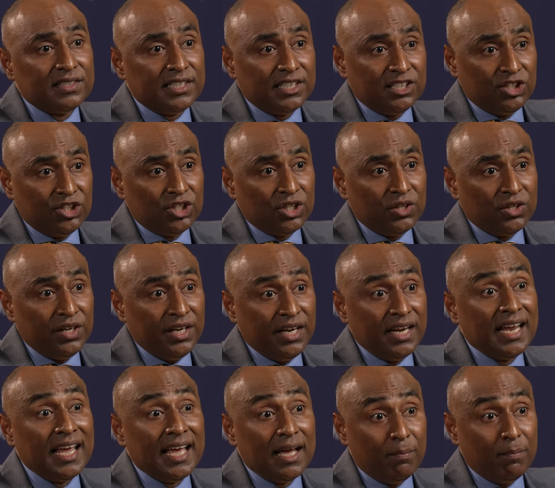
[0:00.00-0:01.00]
their journey,
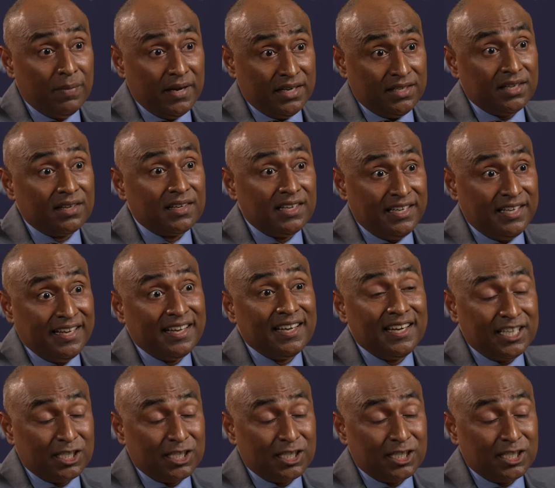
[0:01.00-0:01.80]
a better clinical